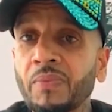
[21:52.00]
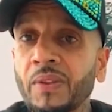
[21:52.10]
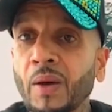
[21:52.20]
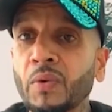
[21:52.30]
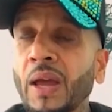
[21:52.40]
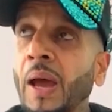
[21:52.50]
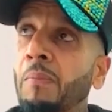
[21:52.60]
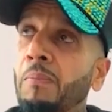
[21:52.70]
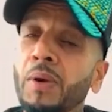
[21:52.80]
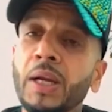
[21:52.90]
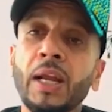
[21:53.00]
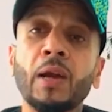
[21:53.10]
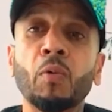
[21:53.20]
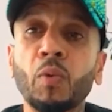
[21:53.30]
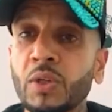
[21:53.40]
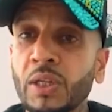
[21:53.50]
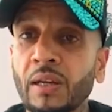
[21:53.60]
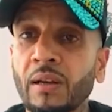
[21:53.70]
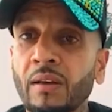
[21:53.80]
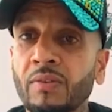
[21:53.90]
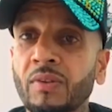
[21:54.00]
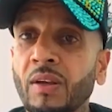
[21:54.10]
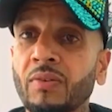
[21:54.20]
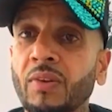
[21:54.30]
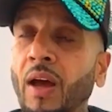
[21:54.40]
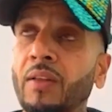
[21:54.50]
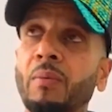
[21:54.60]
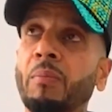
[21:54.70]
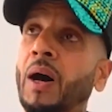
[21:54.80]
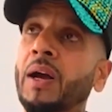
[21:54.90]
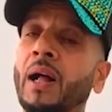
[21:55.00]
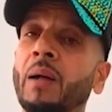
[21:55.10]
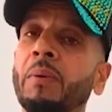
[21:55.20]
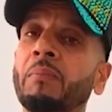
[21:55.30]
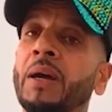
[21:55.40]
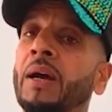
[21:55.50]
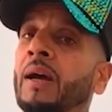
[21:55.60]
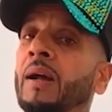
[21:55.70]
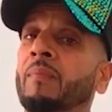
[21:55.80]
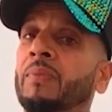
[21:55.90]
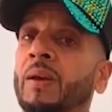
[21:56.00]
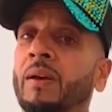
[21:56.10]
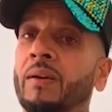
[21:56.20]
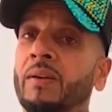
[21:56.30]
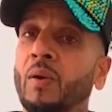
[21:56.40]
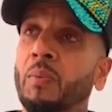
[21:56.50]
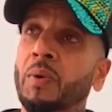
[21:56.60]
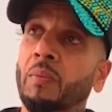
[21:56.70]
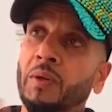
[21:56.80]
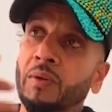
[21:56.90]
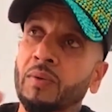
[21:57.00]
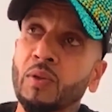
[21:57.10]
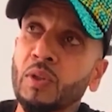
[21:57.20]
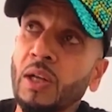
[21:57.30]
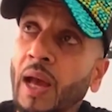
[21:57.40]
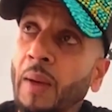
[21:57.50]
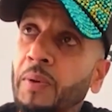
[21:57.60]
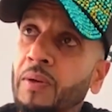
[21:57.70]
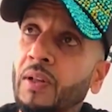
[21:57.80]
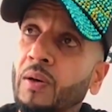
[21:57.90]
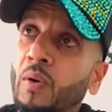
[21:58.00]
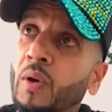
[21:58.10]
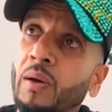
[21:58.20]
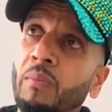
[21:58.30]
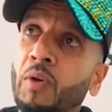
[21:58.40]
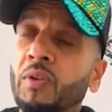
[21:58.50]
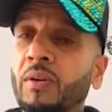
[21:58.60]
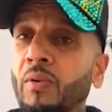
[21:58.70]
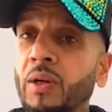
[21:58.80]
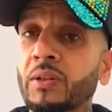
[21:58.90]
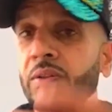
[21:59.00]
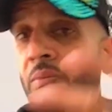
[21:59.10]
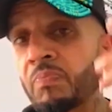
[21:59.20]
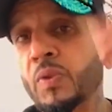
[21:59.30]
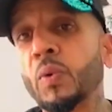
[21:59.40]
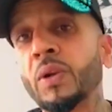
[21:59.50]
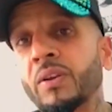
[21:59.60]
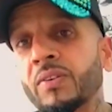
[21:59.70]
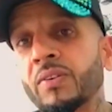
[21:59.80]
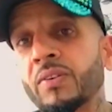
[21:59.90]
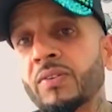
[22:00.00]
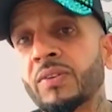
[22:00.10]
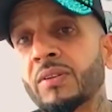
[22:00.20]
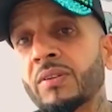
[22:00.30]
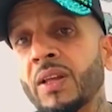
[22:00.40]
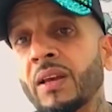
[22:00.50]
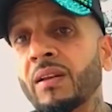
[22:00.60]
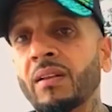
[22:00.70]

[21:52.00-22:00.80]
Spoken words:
That was an everyday routine. It's either my album, what usually happens is like, okay, music director is doing his thing.